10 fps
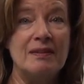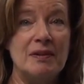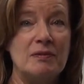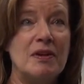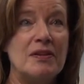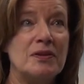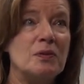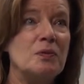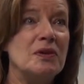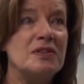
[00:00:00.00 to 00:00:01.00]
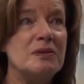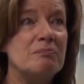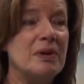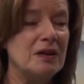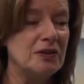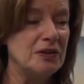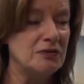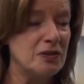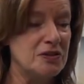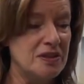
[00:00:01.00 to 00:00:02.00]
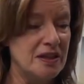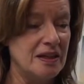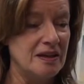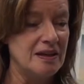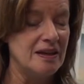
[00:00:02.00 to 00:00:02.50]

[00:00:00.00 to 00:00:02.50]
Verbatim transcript: We would run through woods in Butler University,